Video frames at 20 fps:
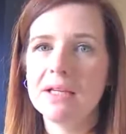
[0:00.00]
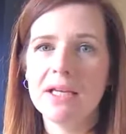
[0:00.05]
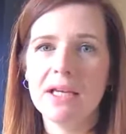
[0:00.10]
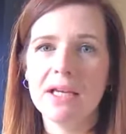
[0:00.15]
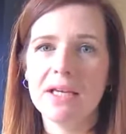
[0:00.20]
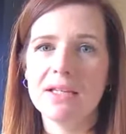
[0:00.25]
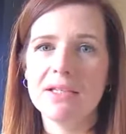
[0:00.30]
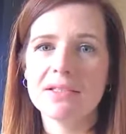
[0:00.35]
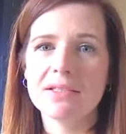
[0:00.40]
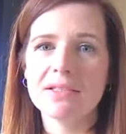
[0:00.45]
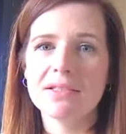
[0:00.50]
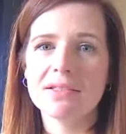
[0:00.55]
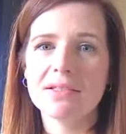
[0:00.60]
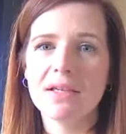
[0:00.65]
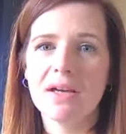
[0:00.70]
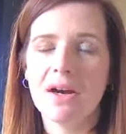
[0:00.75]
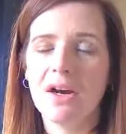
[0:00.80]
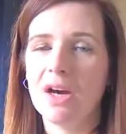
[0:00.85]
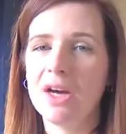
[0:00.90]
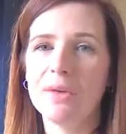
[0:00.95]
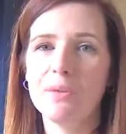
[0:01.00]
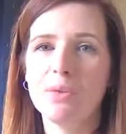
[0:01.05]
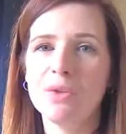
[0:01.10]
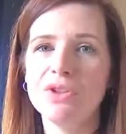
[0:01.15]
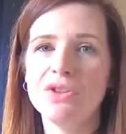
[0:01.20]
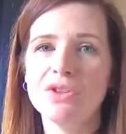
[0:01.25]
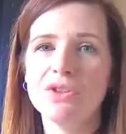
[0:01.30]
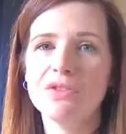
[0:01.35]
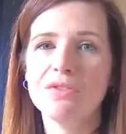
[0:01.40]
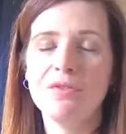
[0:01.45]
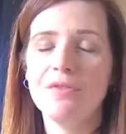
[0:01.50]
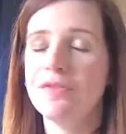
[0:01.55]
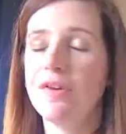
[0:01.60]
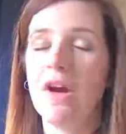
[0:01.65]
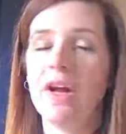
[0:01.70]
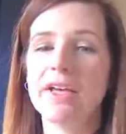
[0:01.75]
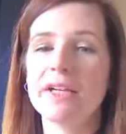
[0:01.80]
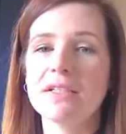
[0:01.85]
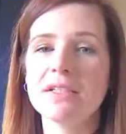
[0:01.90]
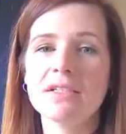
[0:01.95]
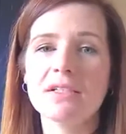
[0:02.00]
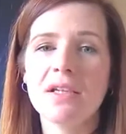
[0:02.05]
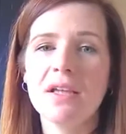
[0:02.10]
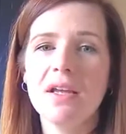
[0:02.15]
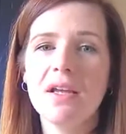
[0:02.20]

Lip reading: years I would find.